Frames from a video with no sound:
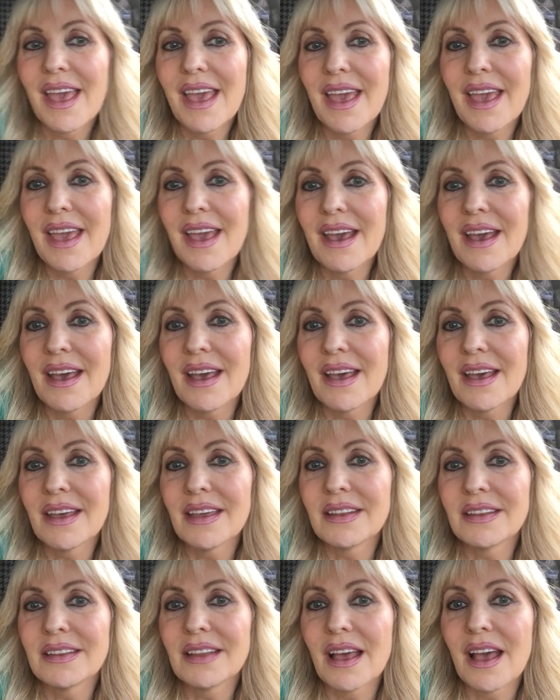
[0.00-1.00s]

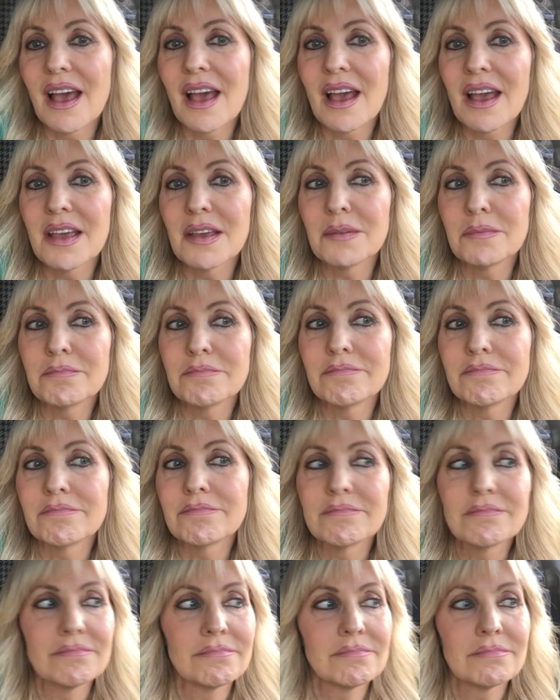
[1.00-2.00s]
and
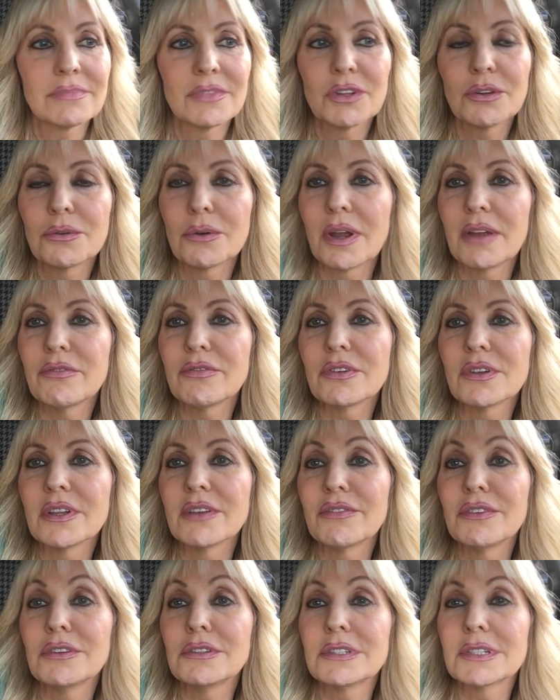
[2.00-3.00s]
I'm grateful
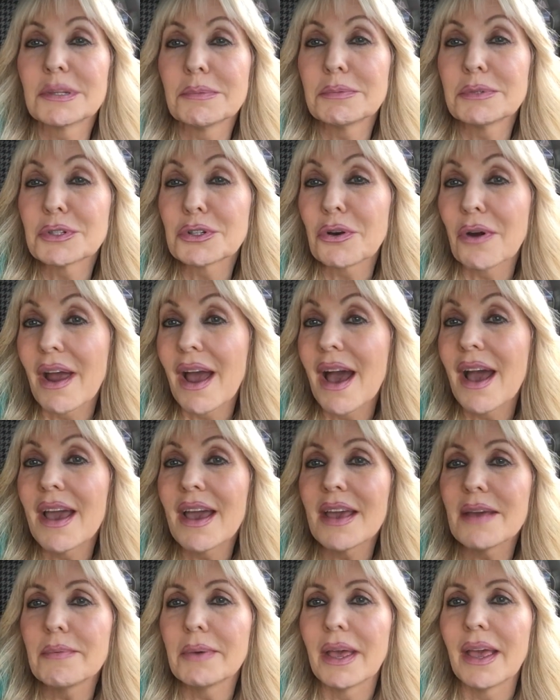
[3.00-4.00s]
if you'd
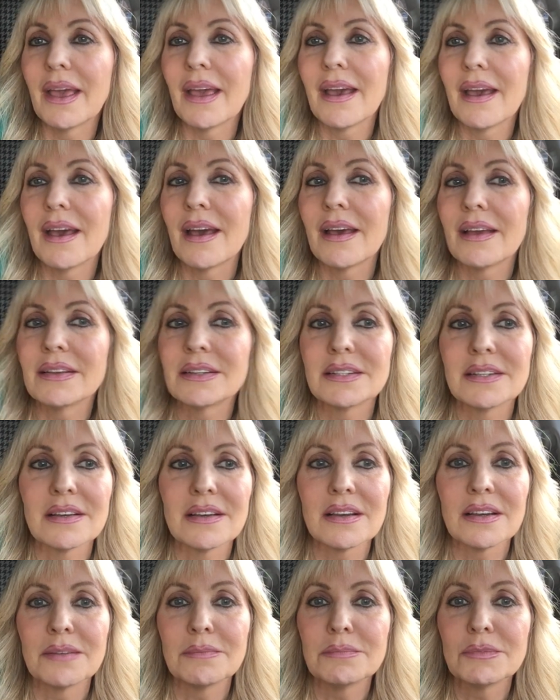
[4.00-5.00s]
subscribe and
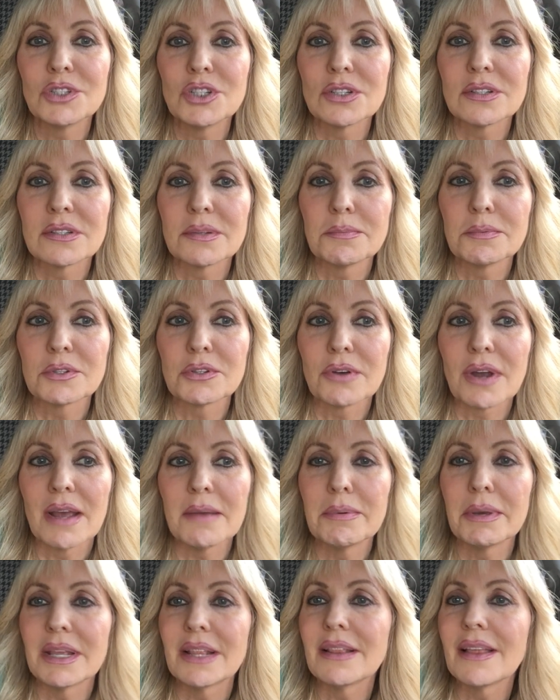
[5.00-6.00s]
um, just
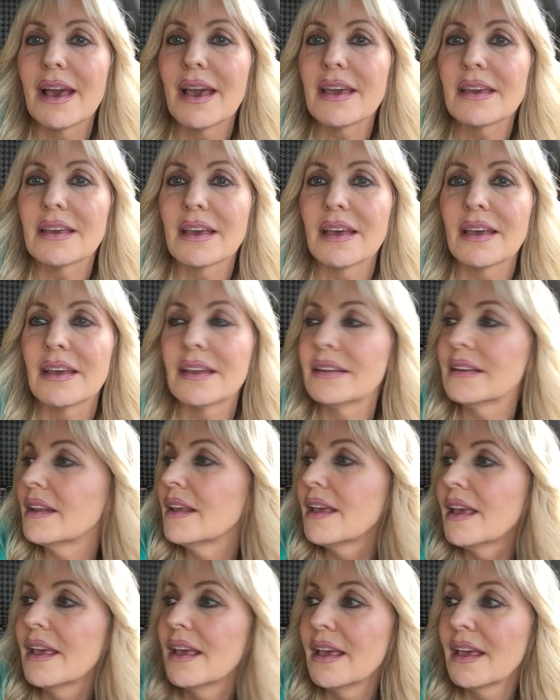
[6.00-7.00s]
subscribe, hit like, and
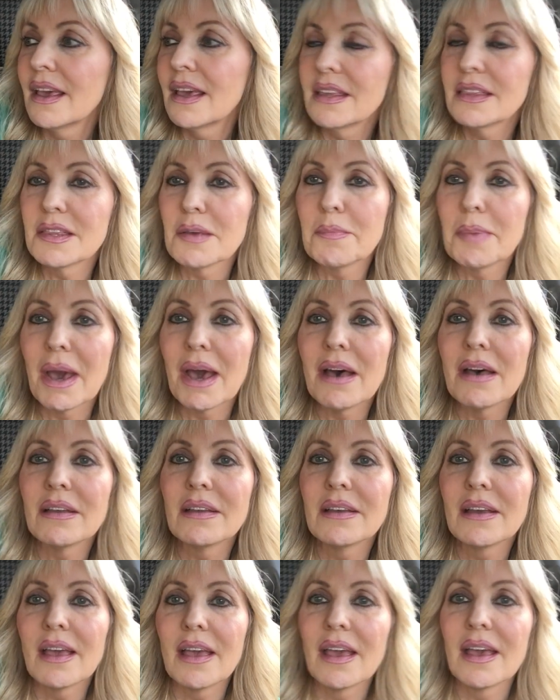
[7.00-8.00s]
hit the
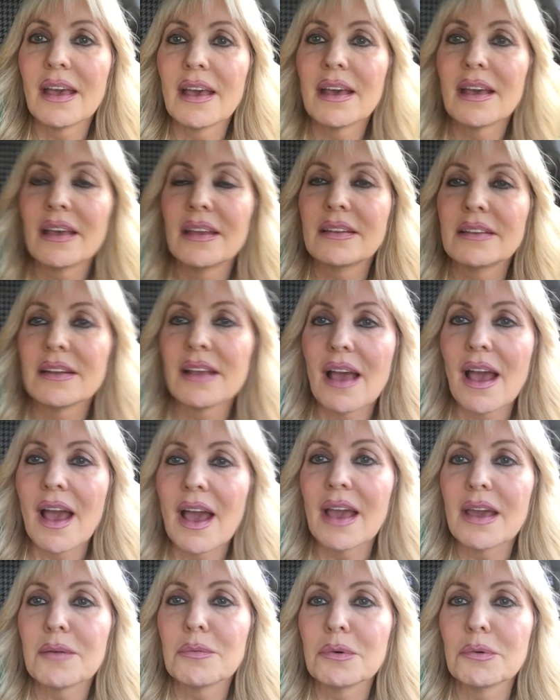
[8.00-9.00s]
bell. And
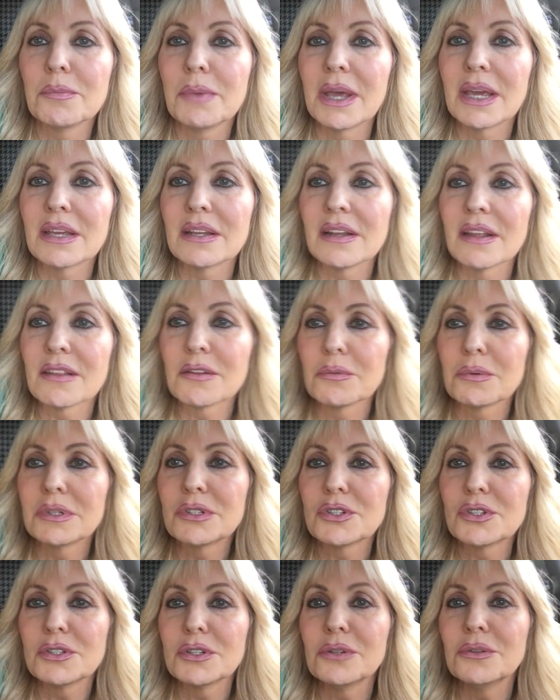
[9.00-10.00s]
I will make another one
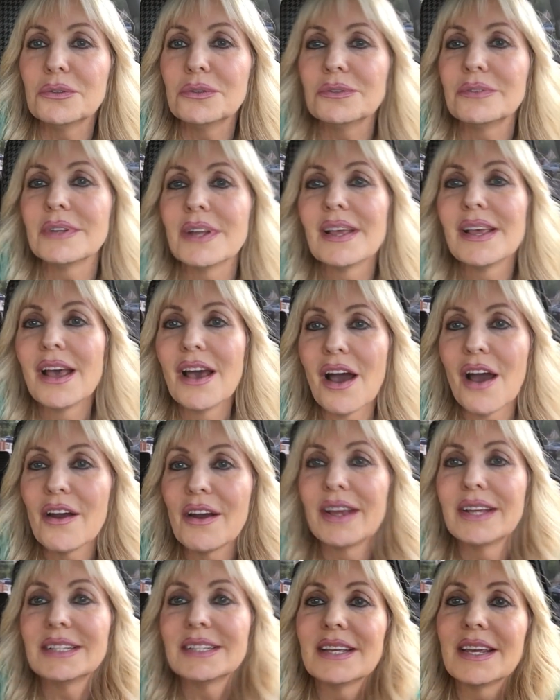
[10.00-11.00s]
soon. All
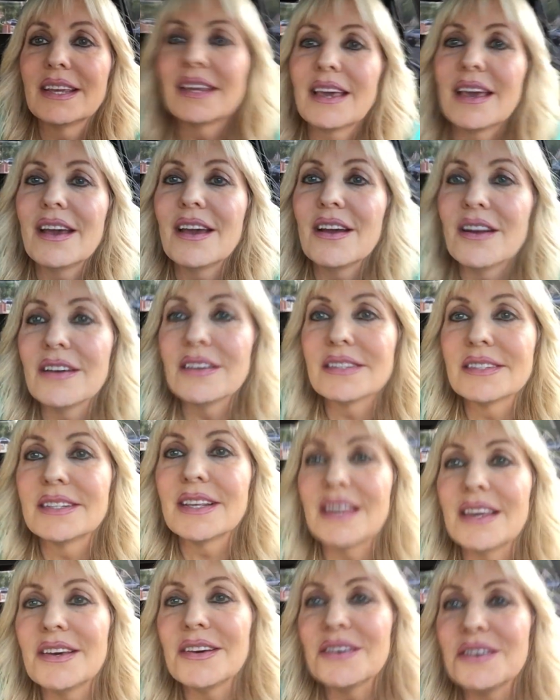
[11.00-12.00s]
right, take care.
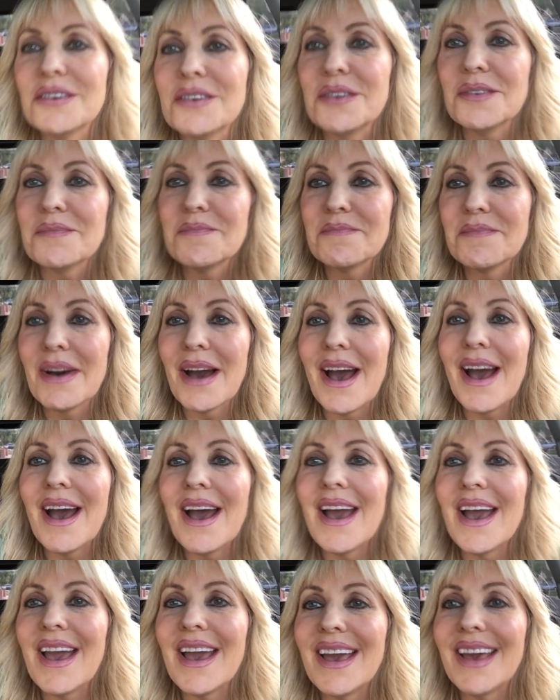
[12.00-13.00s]
See you.
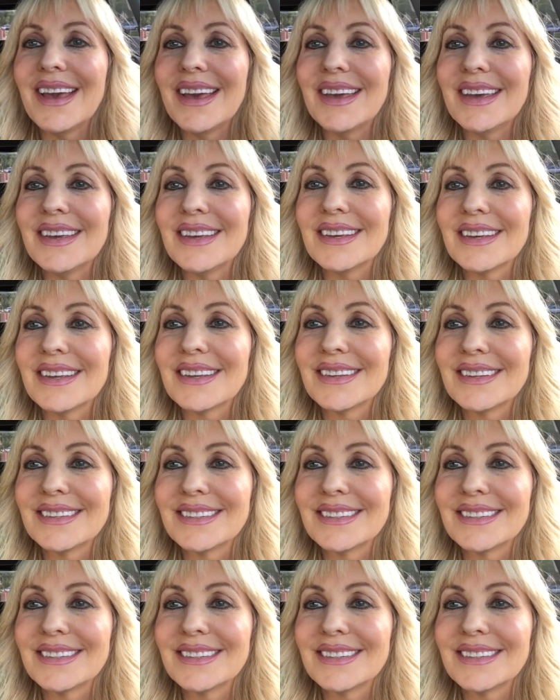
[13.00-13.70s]
Bye.